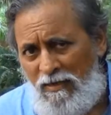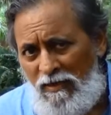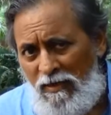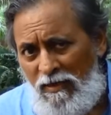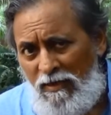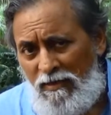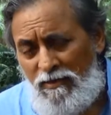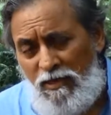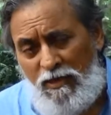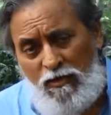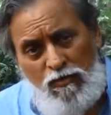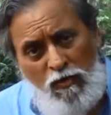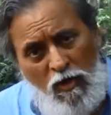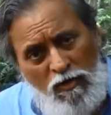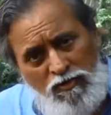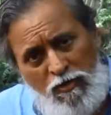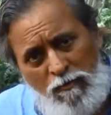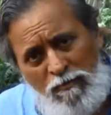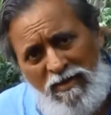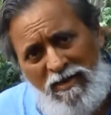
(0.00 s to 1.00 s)
There could also
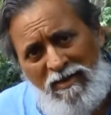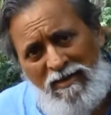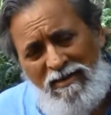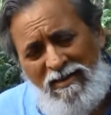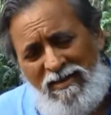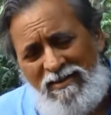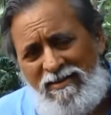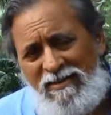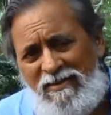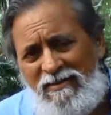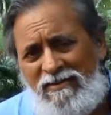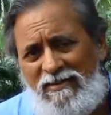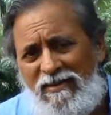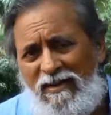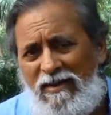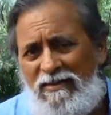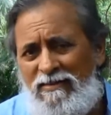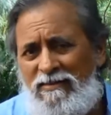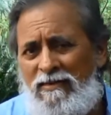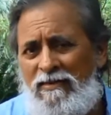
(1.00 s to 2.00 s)
be a learning at
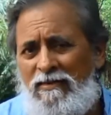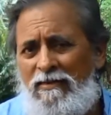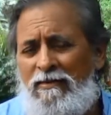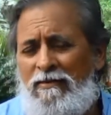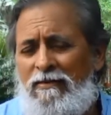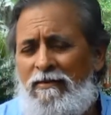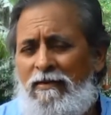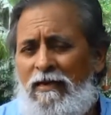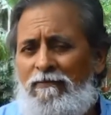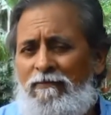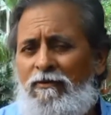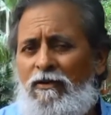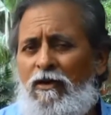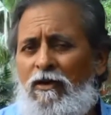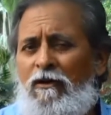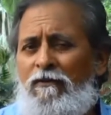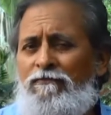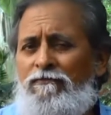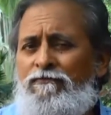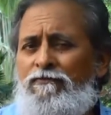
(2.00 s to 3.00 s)
the level of
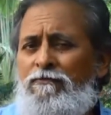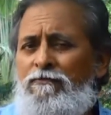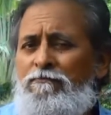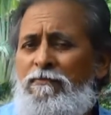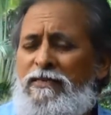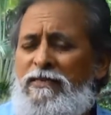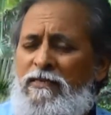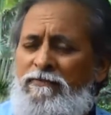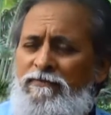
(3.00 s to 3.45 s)
metaphor